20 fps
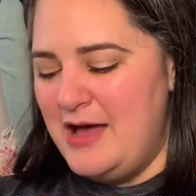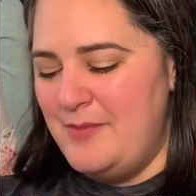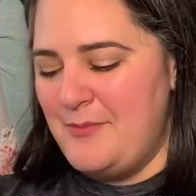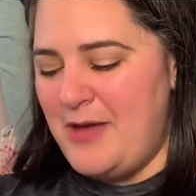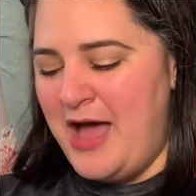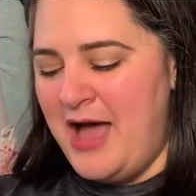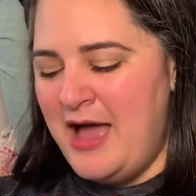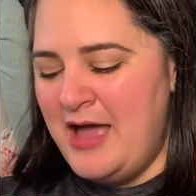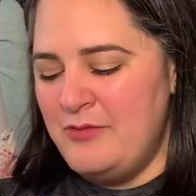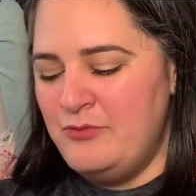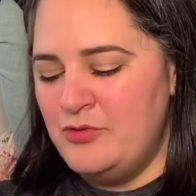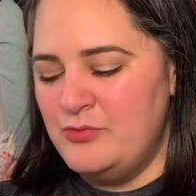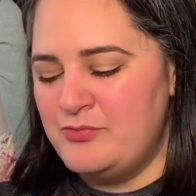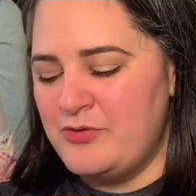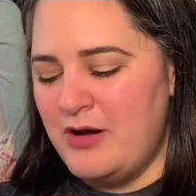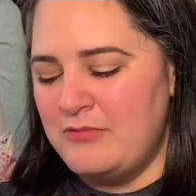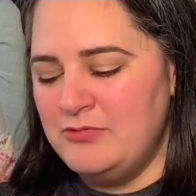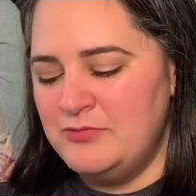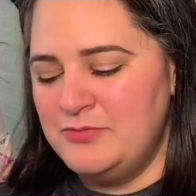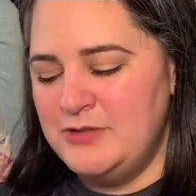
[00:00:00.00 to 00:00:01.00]
I will
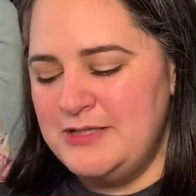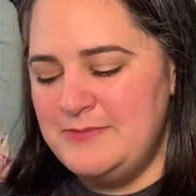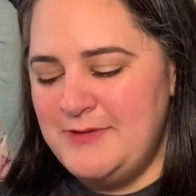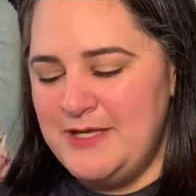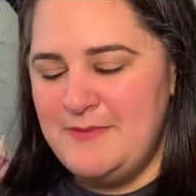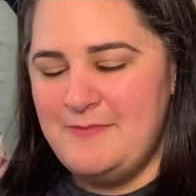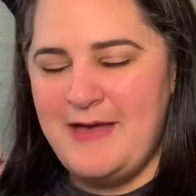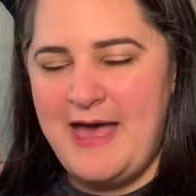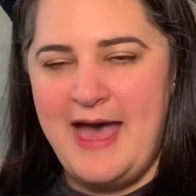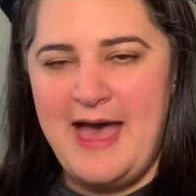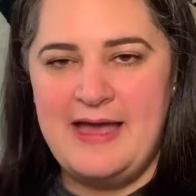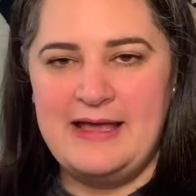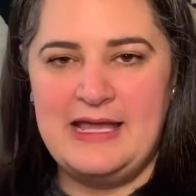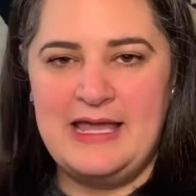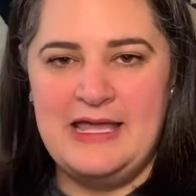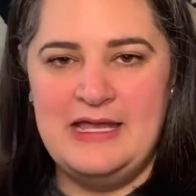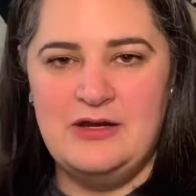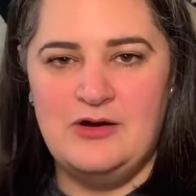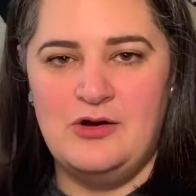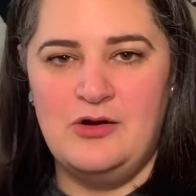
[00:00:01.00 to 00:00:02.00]
probably be back
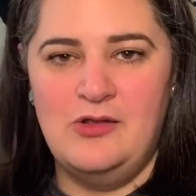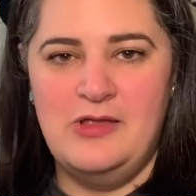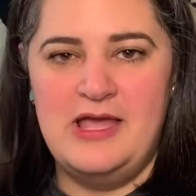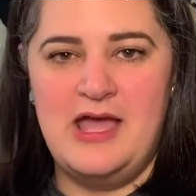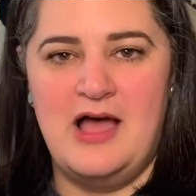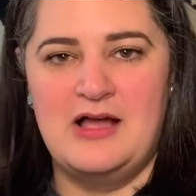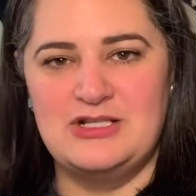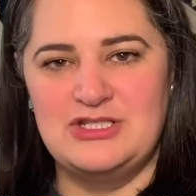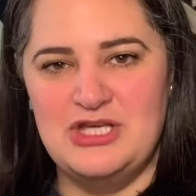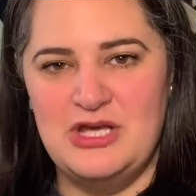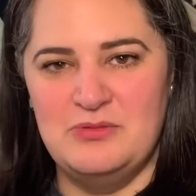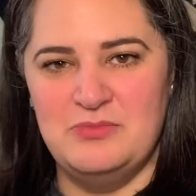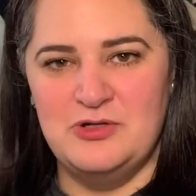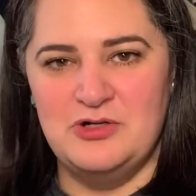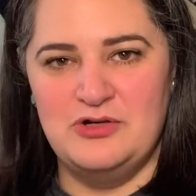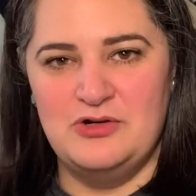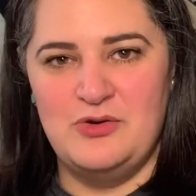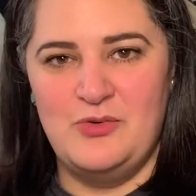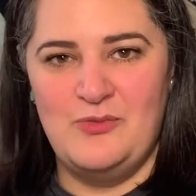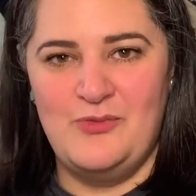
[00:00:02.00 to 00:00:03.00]
in early
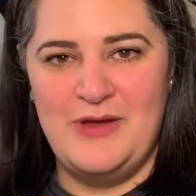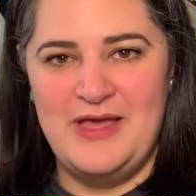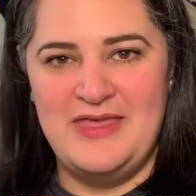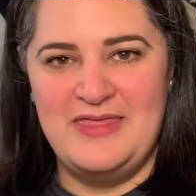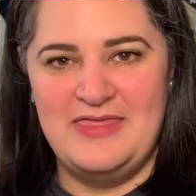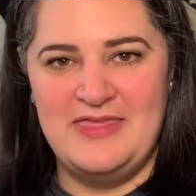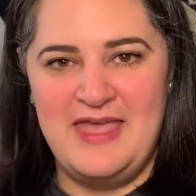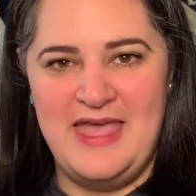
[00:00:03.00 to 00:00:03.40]
October with